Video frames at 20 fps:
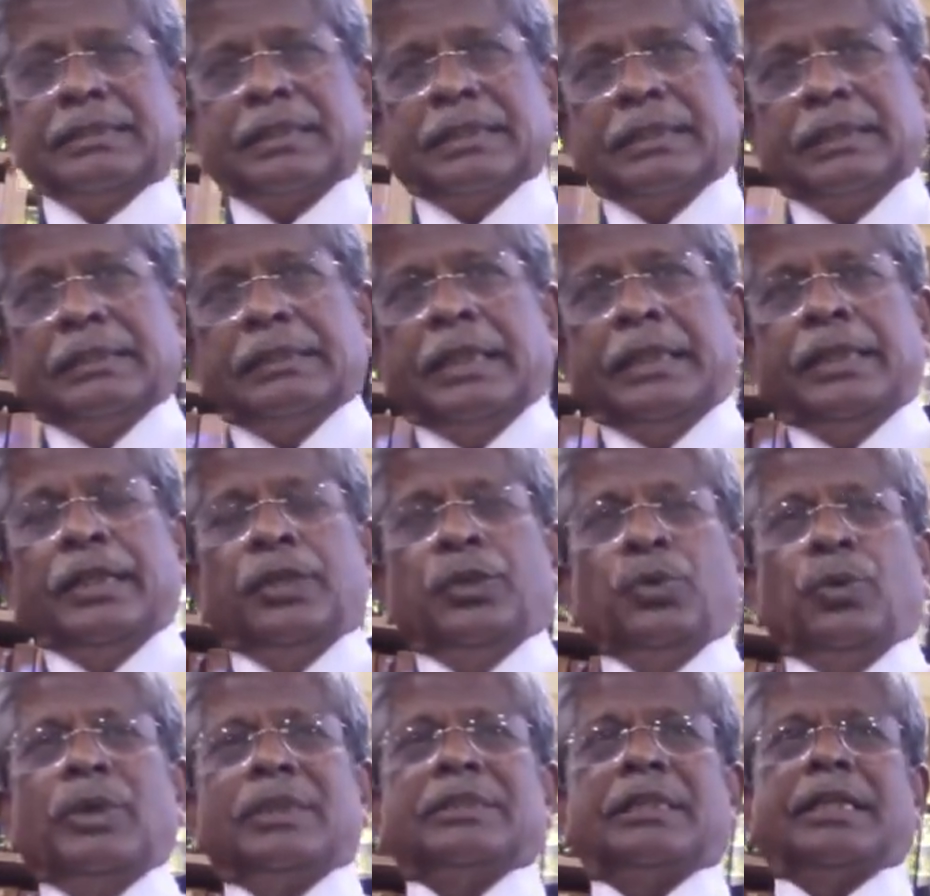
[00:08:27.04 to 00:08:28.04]
section
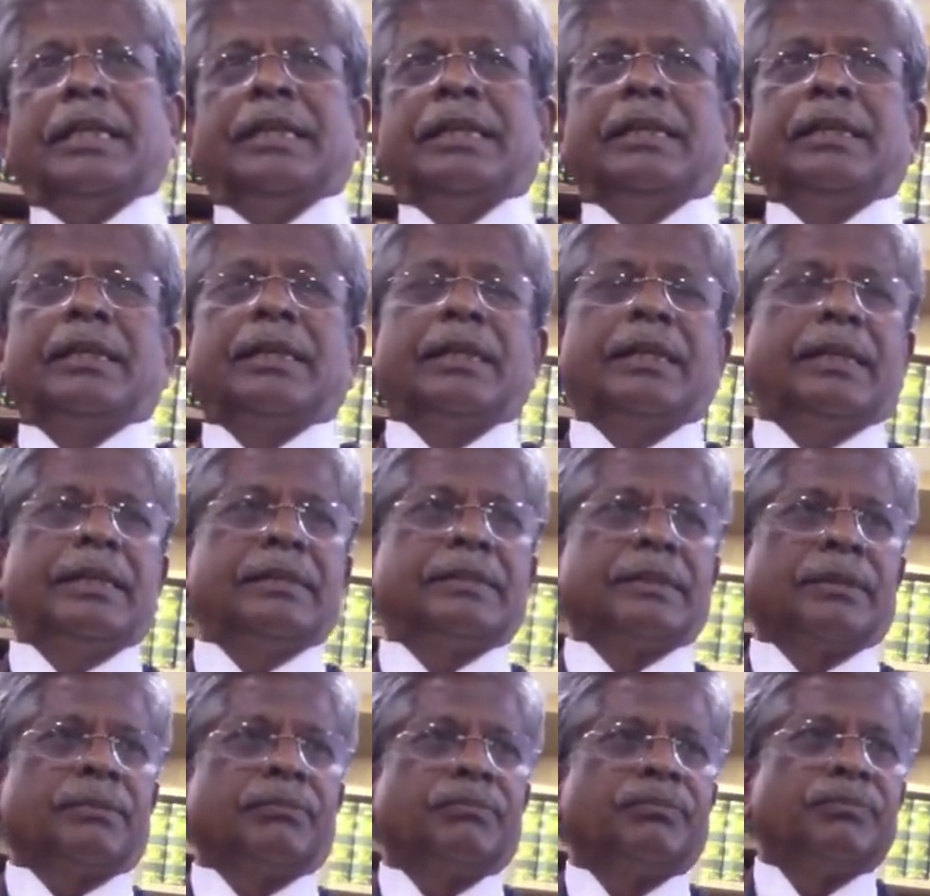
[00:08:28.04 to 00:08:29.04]
32 as a dying
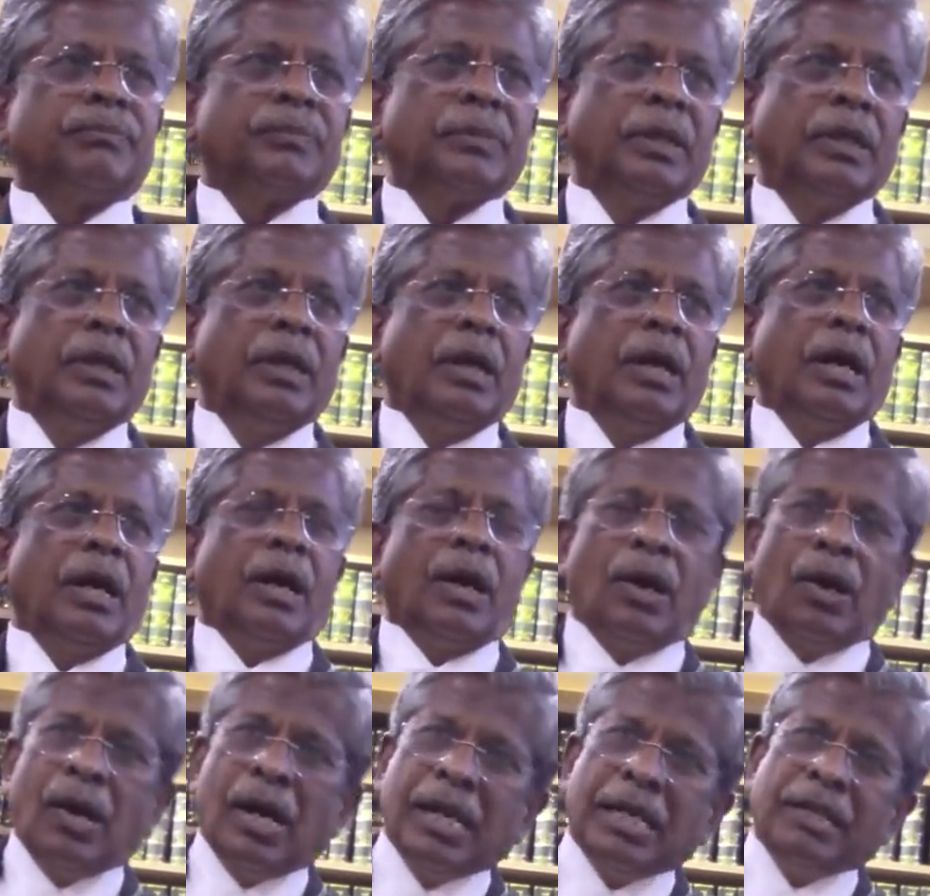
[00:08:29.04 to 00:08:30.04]
declaration
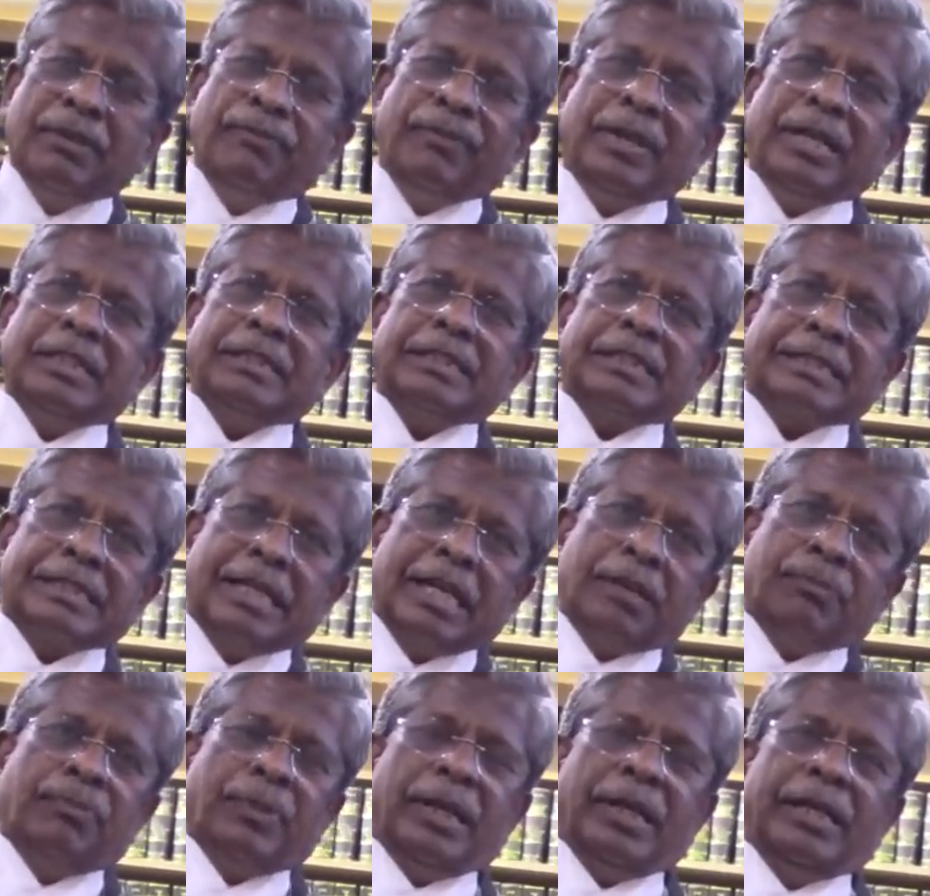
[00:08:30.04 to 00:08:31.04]
or if it is a
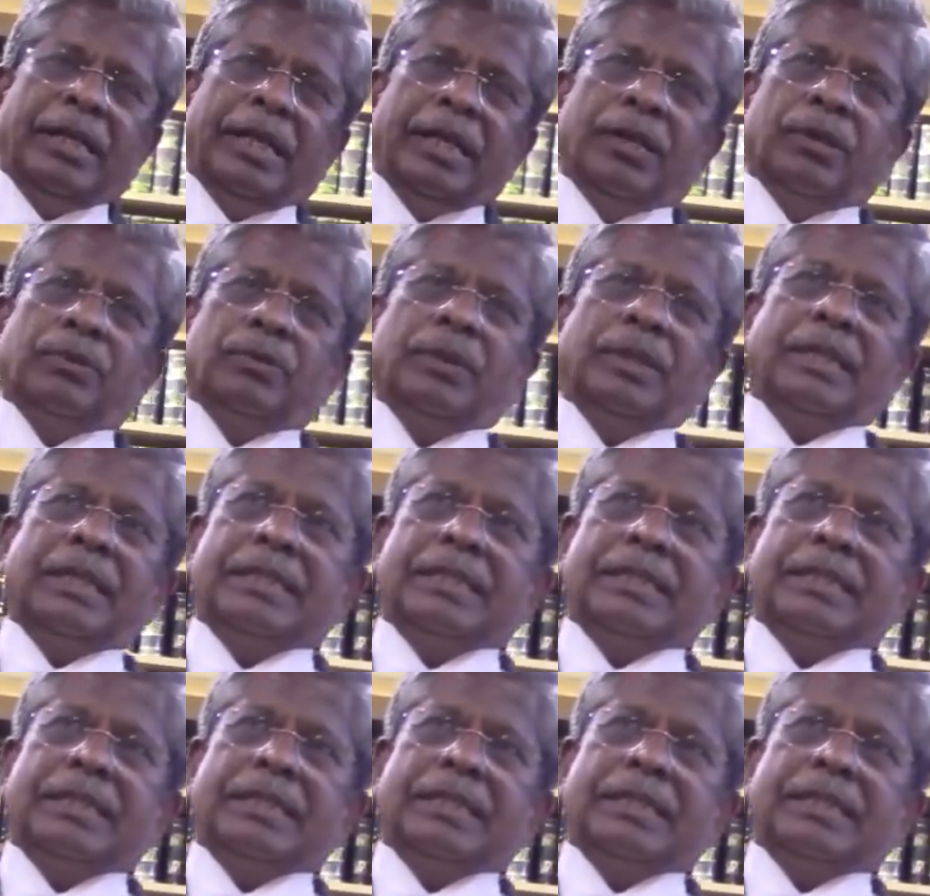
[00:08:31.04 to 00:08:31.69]
statement leading to a